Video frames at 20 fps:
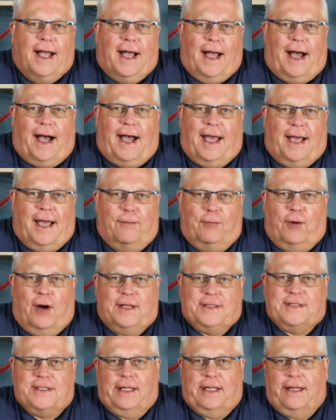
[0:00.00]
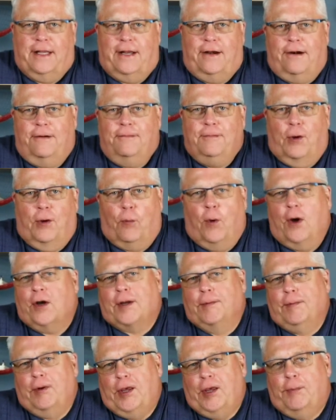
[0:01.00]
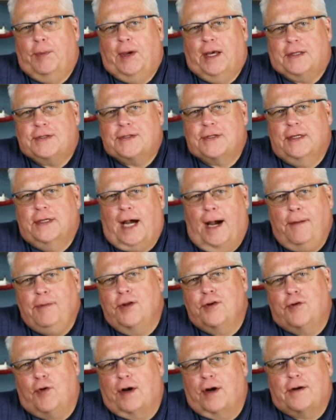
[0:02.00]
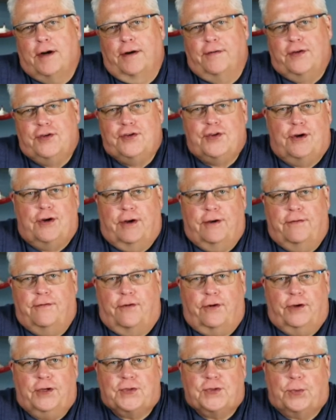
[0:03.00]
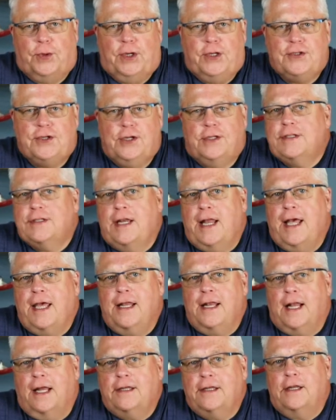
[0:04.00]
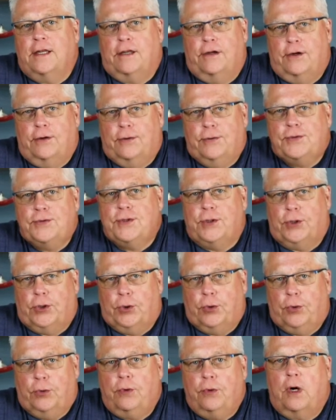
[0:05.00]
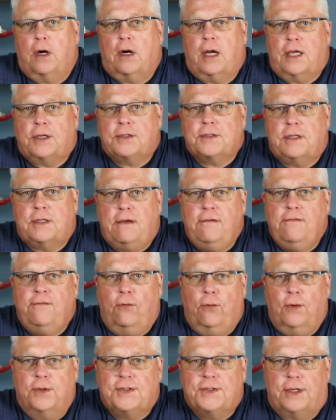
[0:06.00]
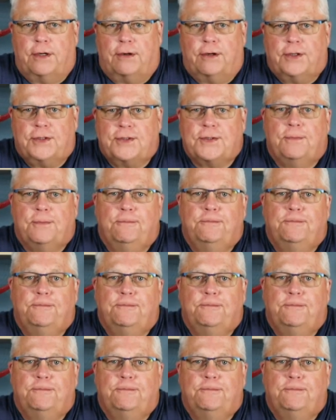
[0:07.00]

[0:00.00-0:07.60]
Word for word: Hi, I'm Ron Sealander and welcome to E-Bits. I'm the Director of Engineering for E-Switch and today I'd like to introduce to you our ST4 series.